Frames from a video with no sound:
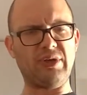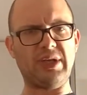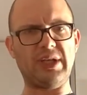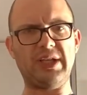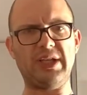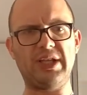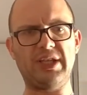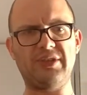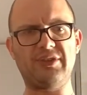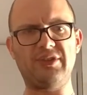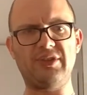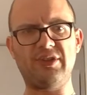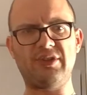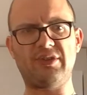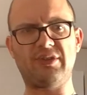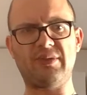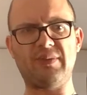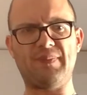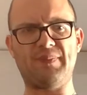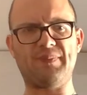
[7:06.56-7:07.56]
Let it
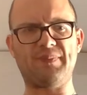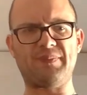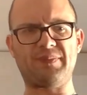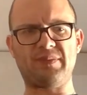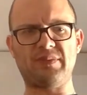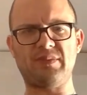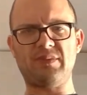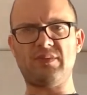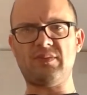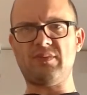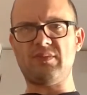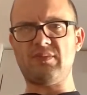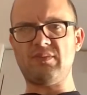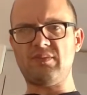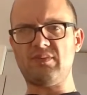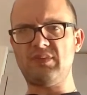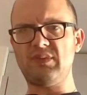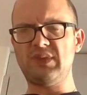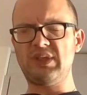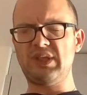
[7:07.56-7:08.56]

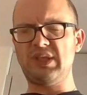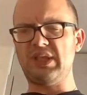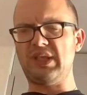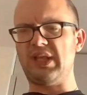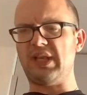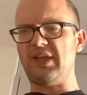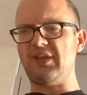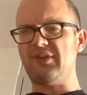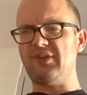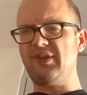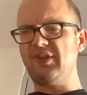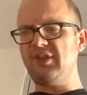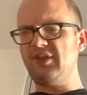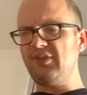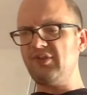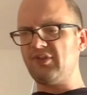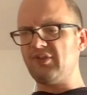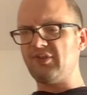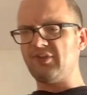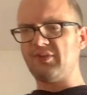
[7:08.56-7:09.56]
like
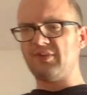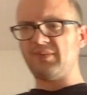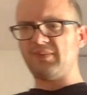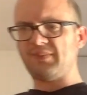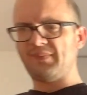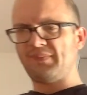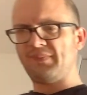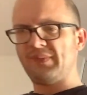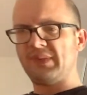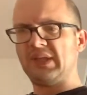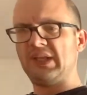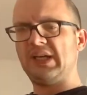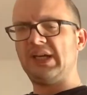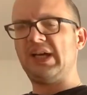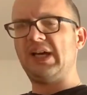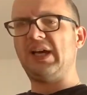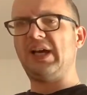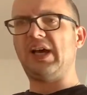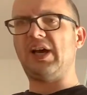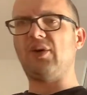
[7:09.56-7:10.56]
this.
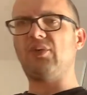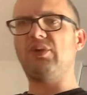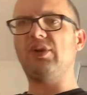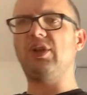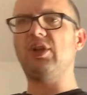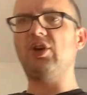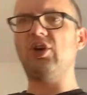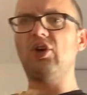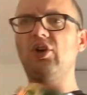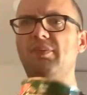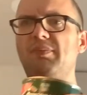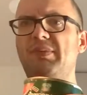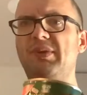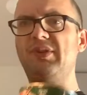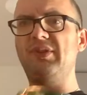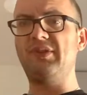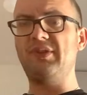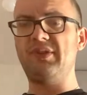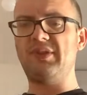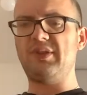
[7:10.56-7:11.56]
I will
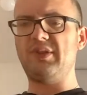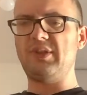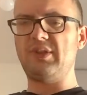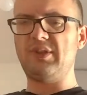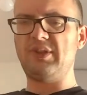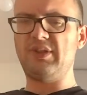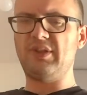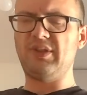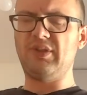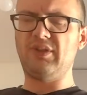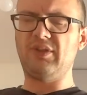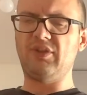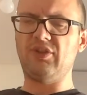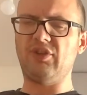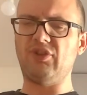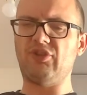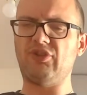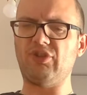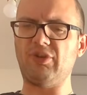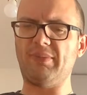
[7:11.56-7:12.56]
open
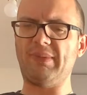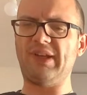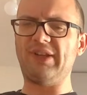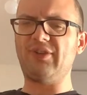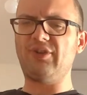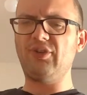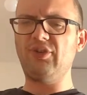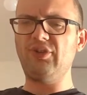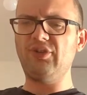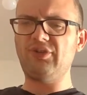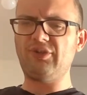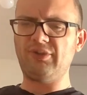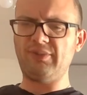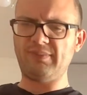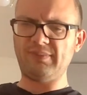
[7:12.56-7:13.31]
the tomatoes.